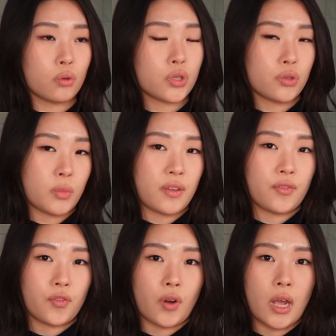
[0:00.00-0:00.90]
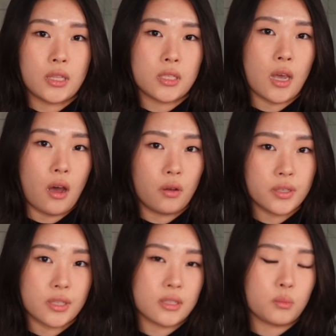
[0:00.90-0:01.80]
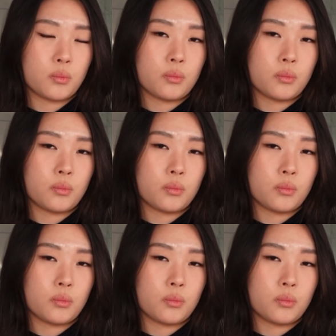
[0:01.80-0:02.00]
to my friend's house because I'm